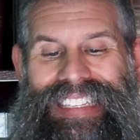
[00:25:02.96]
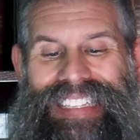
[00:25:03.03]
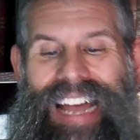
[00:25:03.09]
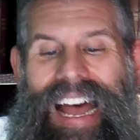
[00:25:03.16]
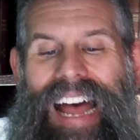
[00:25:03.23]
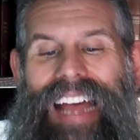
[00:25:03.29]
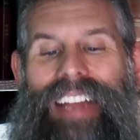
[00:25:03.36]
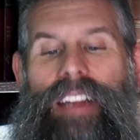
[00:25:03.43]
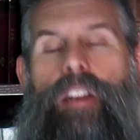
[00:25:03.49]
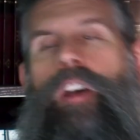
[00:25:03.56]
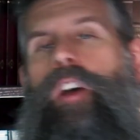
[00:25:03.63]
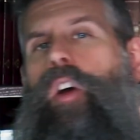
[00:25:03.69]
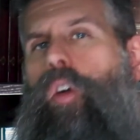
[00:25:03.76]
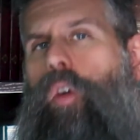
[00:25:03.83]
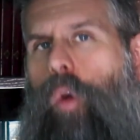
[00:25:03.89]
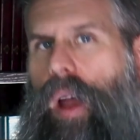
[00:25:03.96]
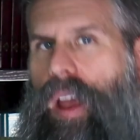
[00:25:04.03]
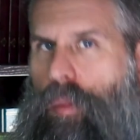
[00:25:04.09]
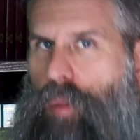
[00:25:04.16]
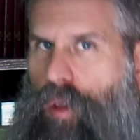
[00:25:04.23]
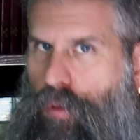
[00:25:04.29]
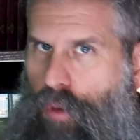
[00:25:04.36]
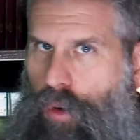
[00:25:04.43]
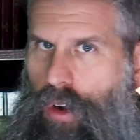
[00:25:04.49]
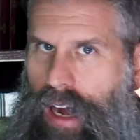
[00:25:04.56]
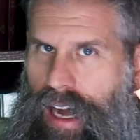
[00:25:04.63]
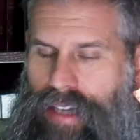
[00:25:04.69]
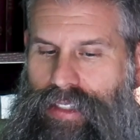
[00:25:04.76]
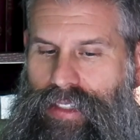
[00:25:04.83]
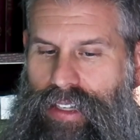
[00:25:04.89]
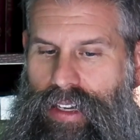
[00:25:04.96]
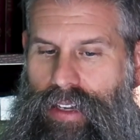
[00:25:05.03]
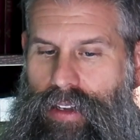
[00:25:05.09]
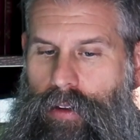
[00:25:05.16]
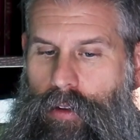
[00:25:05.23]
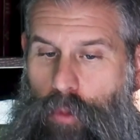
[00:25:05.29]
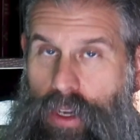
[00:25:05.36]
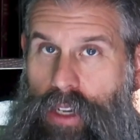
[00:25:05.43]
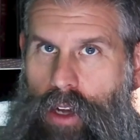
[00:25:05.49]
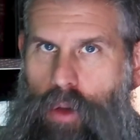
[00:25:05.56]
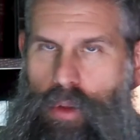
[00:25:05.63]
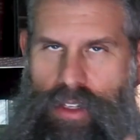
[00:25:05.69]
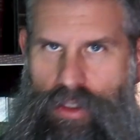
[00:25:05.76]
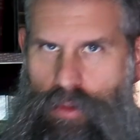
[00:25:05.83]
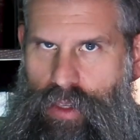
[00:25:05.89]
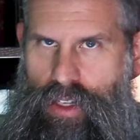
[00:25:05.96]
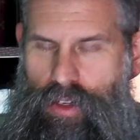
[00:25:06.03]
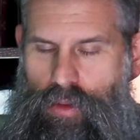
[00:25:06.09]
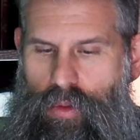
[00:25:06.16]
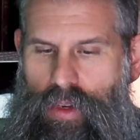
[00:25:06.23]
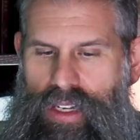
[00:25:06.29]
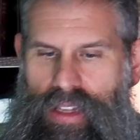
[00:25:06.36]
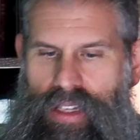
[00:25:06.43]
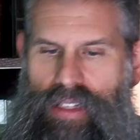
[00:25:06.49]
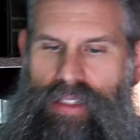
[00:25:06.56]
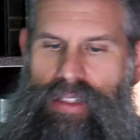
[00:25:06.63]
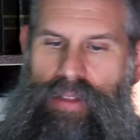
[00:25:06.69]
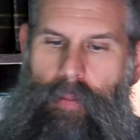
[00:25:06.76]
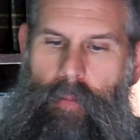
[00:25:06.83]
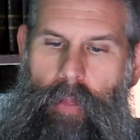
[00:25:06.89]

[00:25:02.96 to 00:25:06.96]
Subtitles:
died way before Isaac. We know this. We could read this.